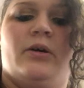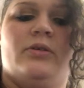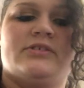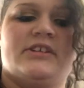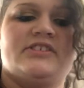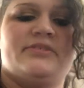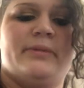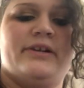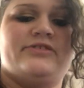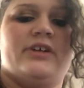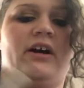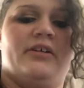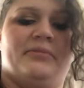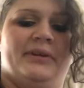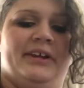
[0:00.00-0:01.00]
It holds onto my
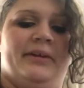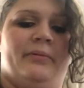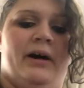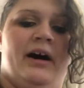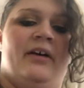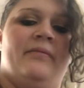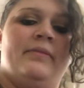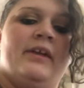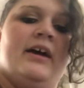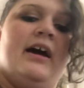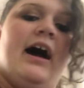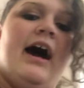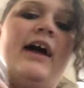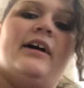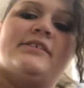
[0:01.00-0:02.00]
shadow really well.
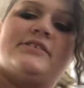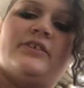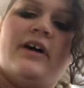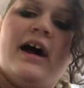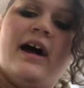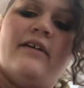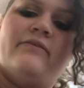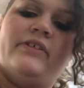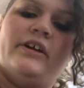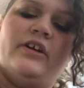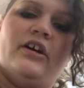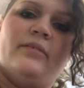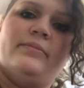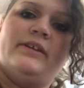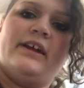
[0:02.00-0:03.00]
I also have the
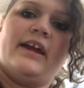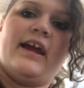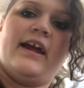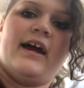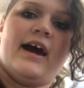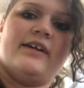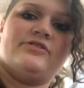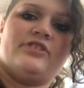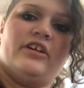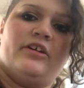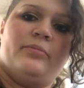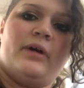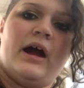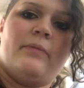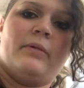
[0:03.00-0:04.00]
Urban Decay
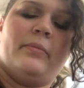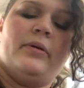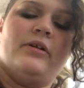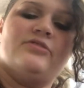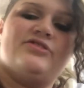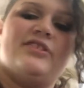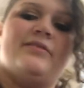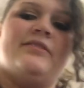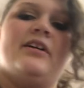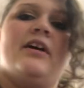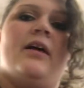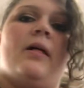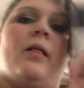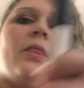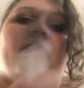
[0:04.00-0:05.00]
Eyeshadow Primer Potion.
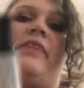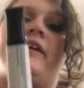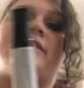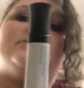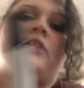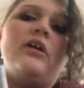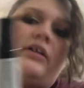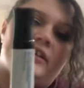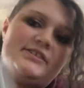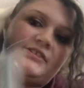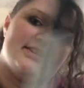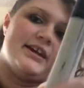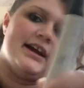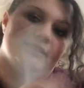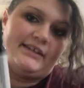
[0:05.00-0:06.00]
These are
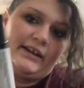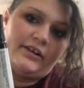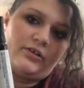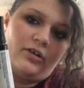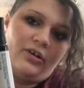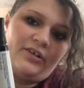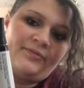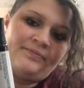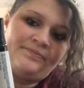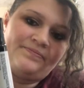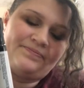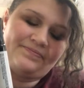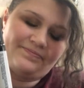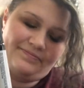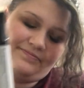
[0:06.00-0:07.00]
honestly identical.
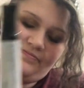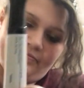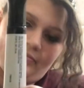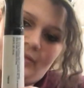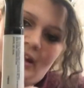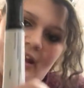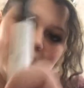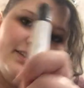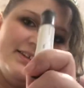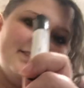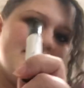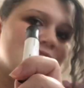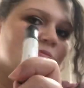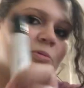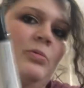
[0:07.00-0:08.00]
And
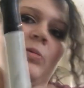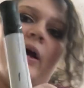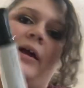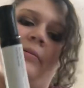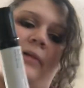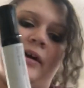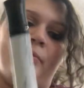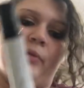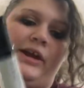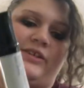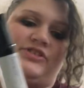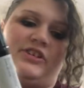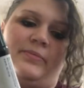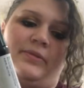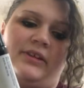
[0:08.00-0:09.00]
this is way, way, way
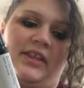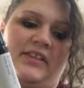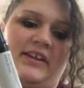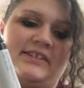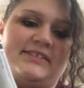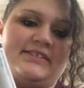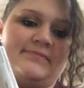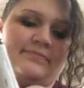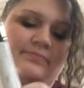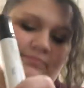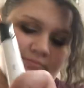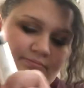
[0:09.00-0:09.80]
cheaper than this.